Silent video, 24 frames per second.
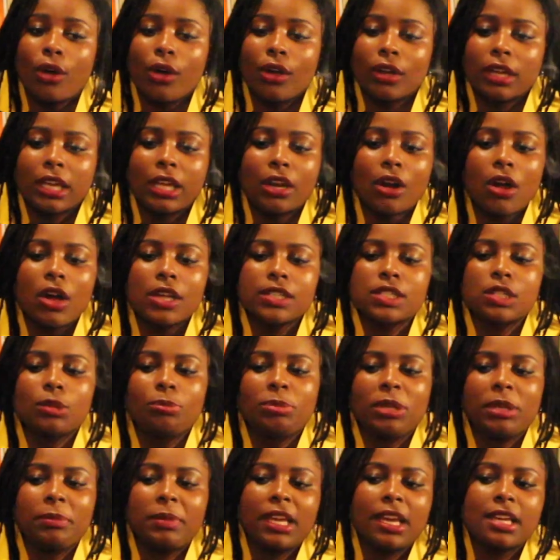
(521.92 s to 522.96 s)
can also
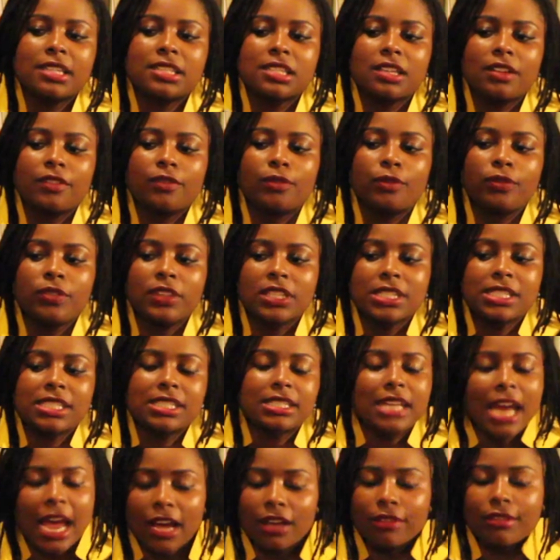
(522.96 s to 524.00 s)
be because of the
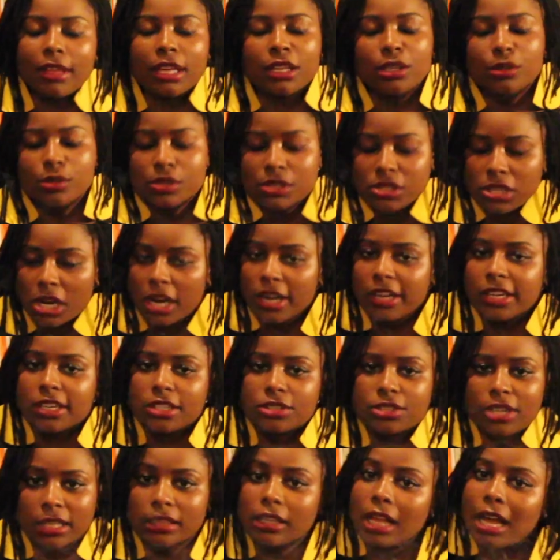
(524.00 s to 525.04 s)
style that you start your
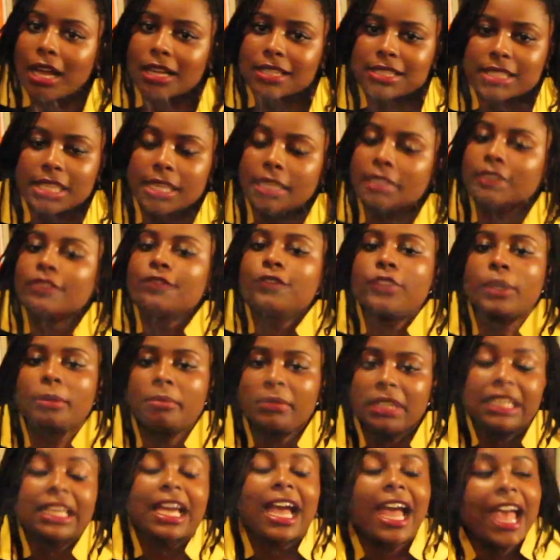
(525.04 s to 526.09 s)
dreadlocks in. For
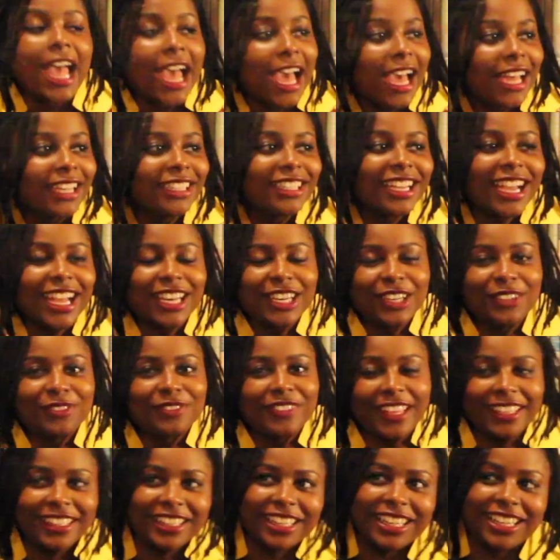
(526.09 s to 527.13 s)
me, I had kind of
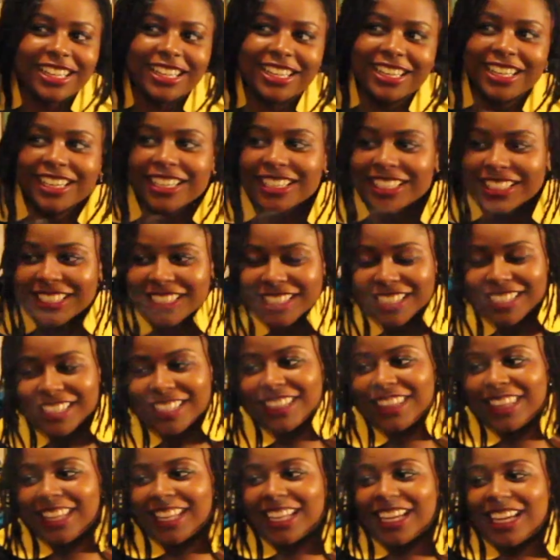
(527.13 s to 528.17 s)
like a
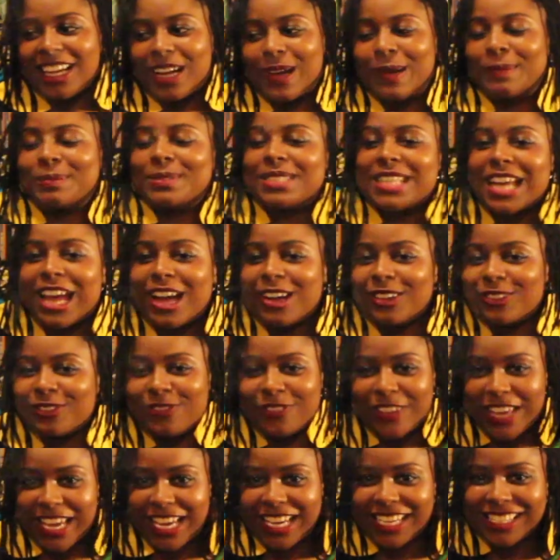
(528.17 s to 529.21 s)
uptown
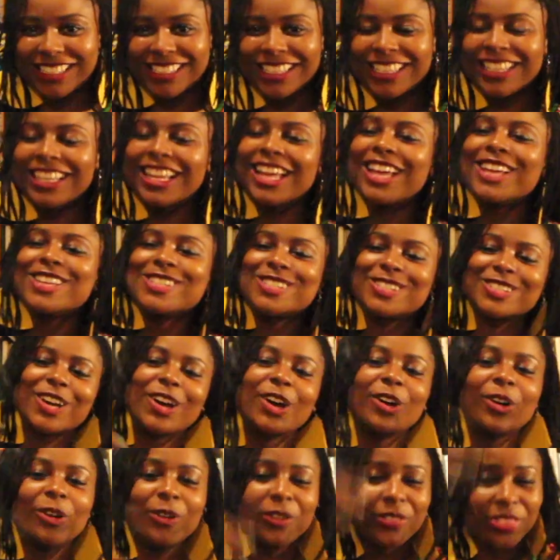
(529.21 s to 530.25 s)
fade.
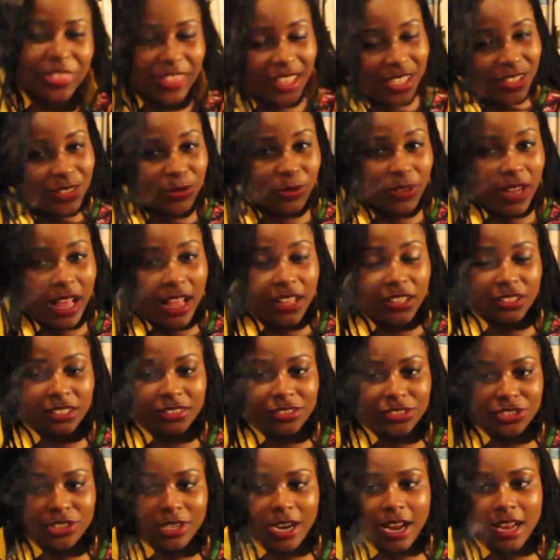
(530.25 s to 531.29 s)
So the
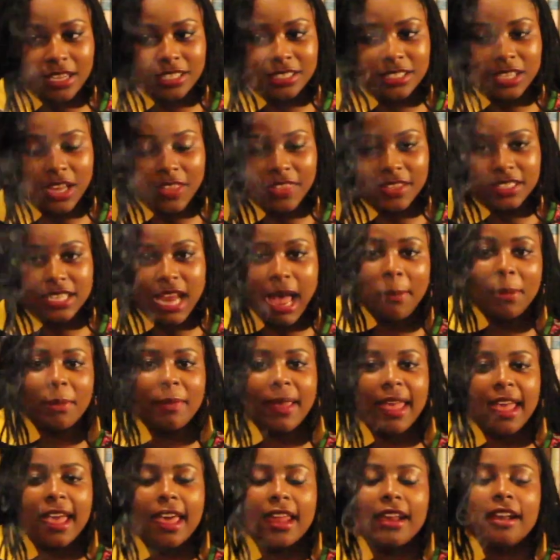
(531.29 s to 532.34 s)
dreads on the top of my
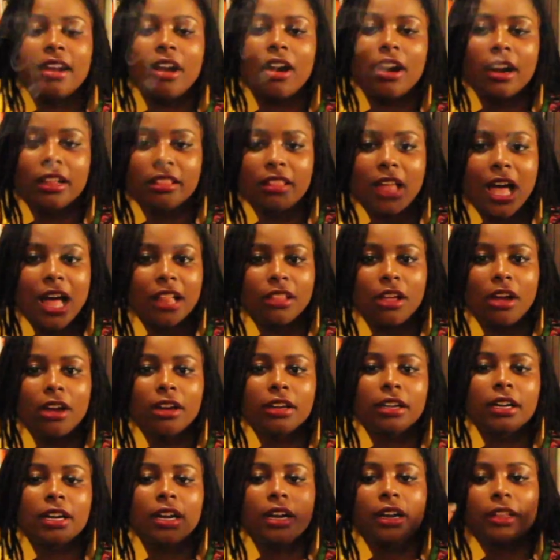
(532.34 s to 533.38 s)
head are a lot
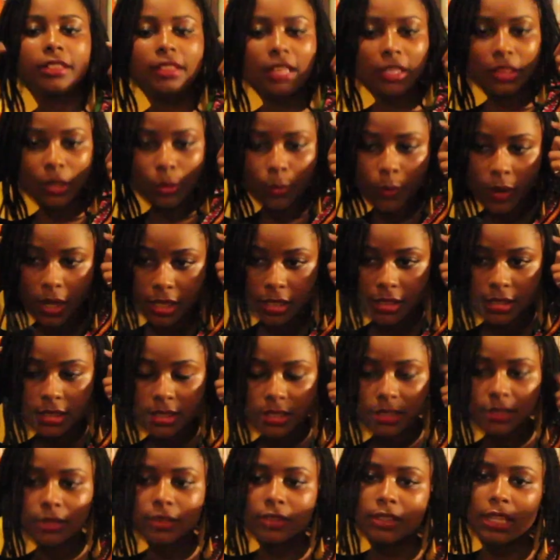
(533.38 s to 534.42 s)
longer than the
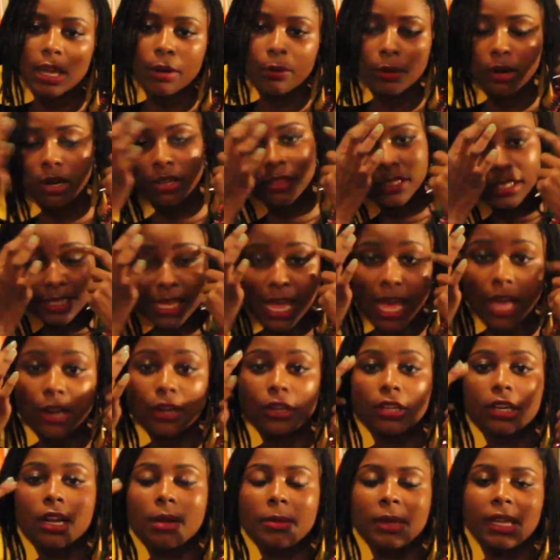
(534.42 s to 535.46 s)
ones that were on the side or
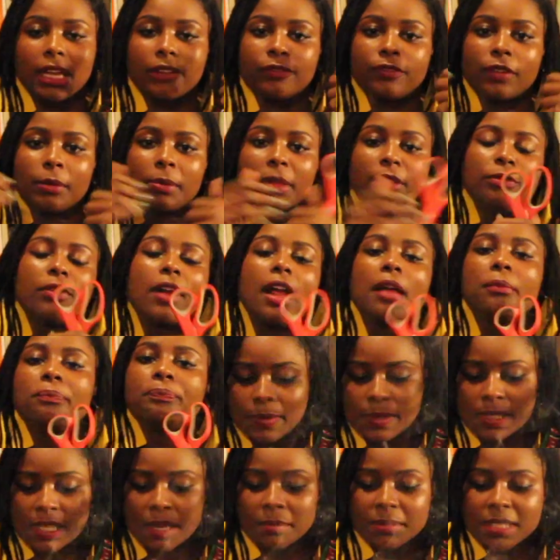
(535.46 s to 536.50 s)
coming from the front.
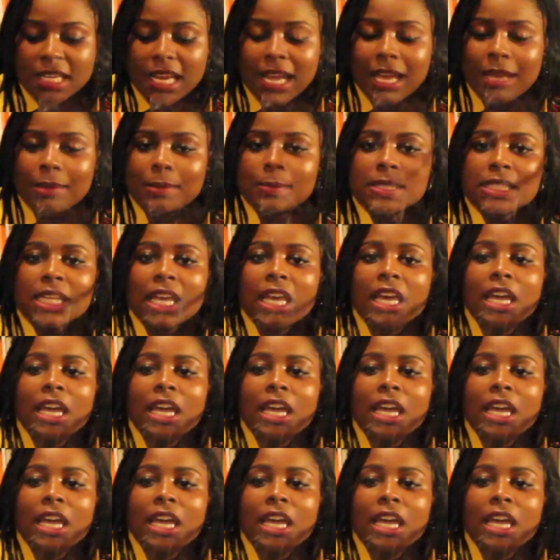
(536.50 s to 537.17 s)
Sometimes